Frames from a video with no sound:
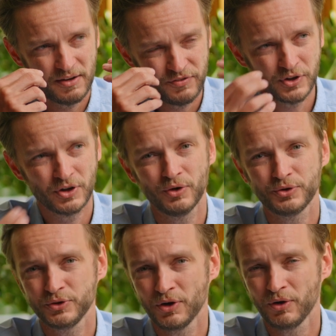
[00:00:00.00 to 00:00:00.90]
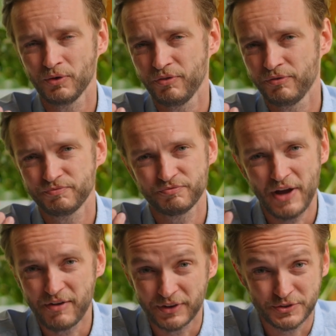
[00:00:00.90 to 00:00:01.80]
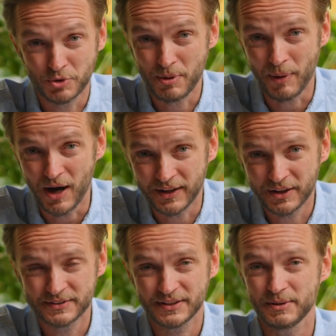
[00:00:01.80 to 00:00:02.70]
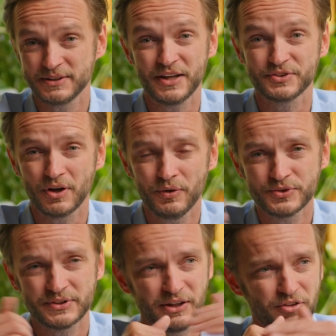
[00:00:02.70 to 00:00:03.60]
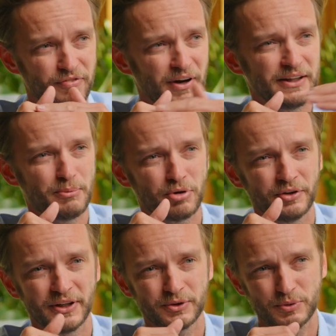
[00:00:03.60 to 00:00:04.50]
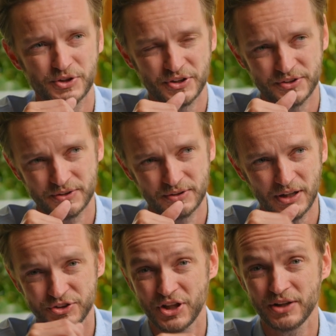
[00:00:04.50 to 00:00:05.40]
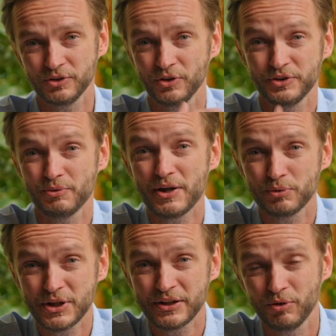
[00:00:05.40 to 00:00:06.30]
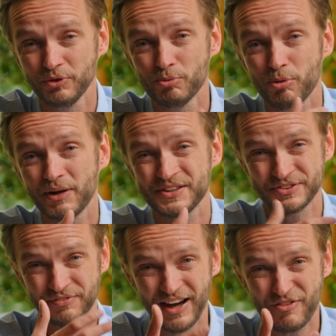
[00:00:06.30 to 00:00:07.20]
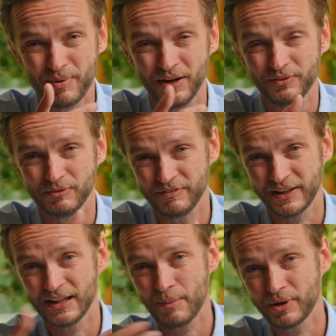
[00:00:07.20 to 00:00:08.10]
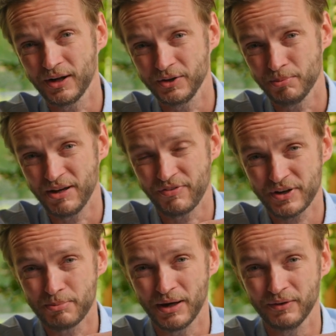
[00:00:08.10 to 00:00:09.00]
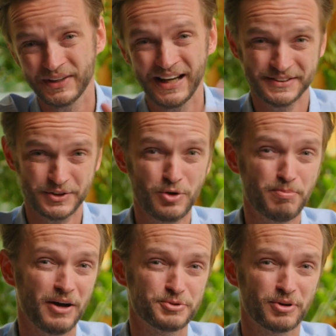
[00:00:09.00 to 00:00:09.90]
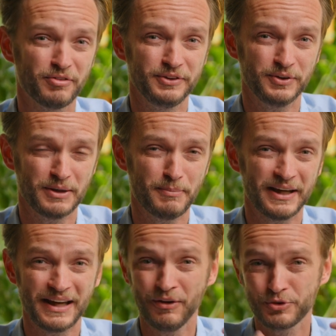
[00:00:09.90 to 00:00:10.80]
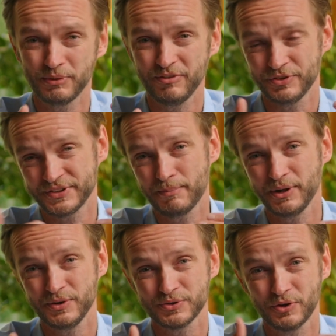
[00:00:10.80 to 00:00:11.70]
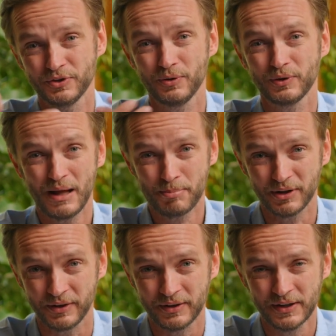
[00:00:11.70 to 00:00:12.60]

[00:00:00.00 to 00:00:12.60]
if you go to your favorite supermarket, say Tesco's, and you find a product which is direct retail normal price is £5, with a club card you pay £3, that's a £2 profit you can make elsewhere for somebody who's got no club card.